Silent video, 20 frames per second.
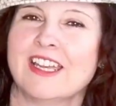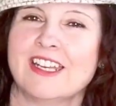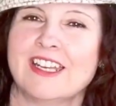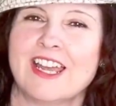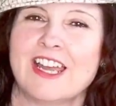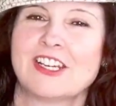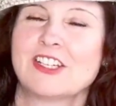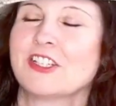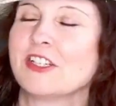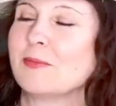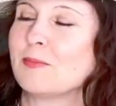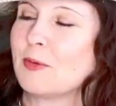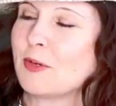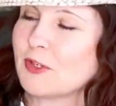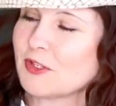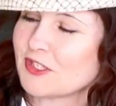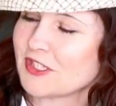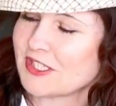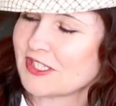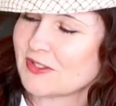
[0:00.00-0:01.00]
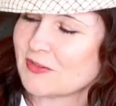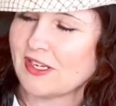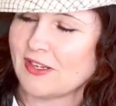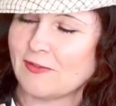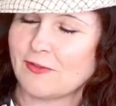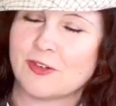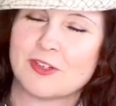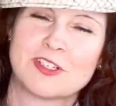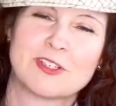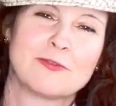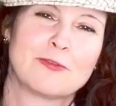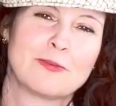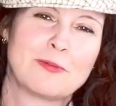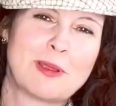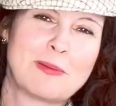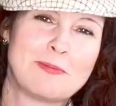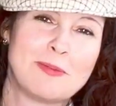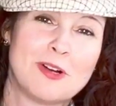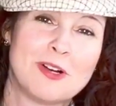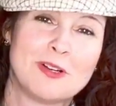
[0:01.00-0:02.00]
actually purchased a version for my
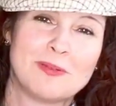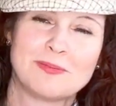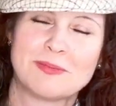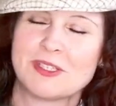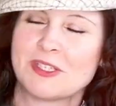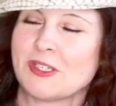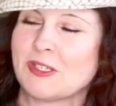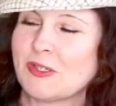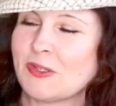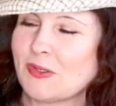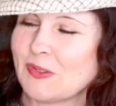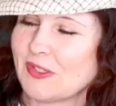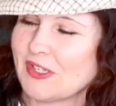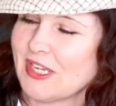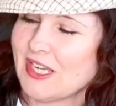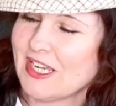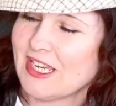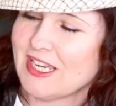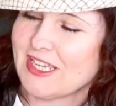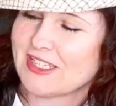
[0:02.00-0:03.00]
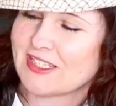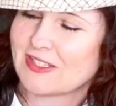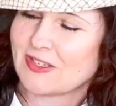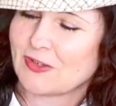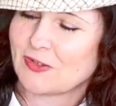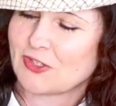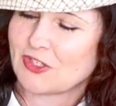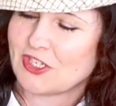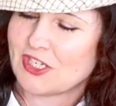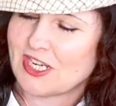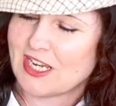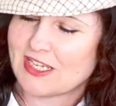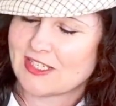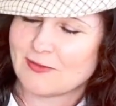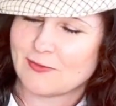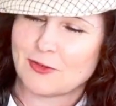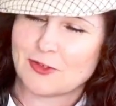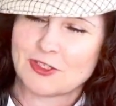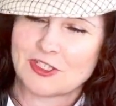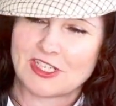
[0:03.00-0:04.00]
mom too. So she has a
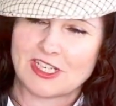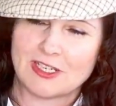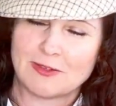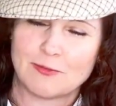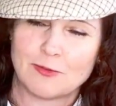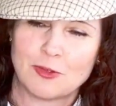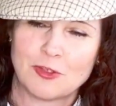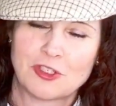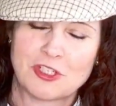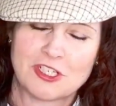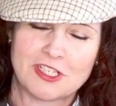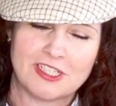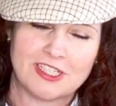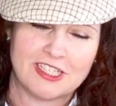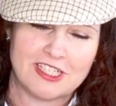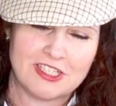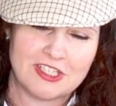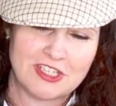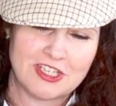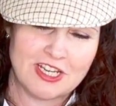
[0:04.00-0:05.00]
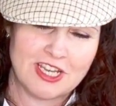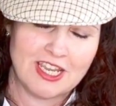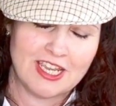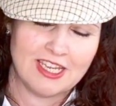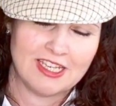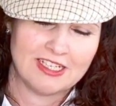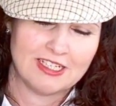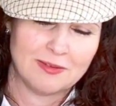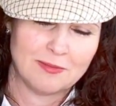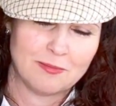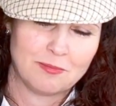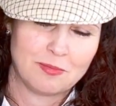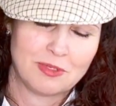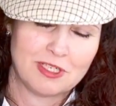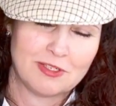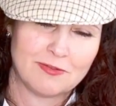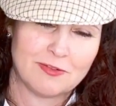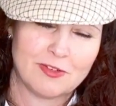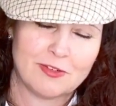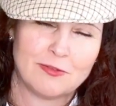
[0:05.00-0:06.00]
version. Unfortunately, she had a bit
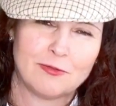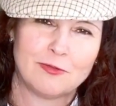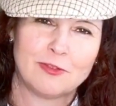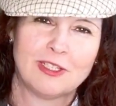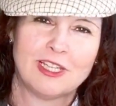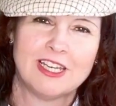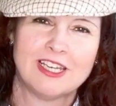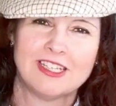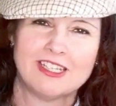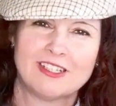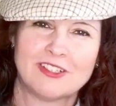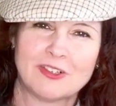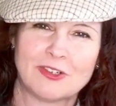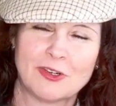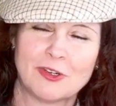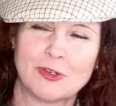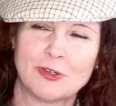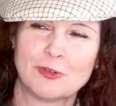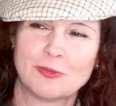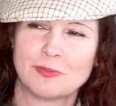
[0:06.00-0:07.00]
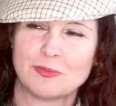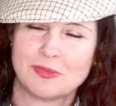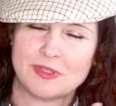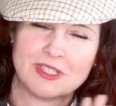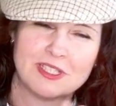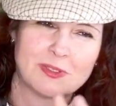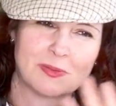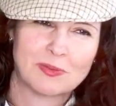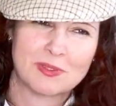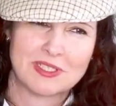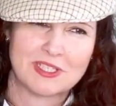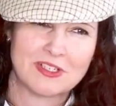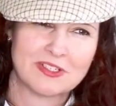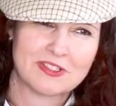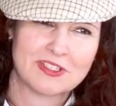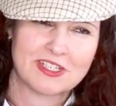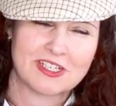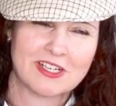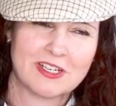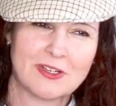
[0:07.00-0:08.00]
of a flood in her home. This was
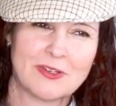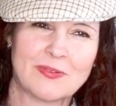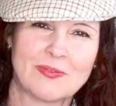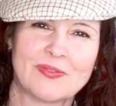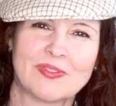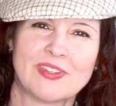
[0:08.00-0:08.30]
years ago.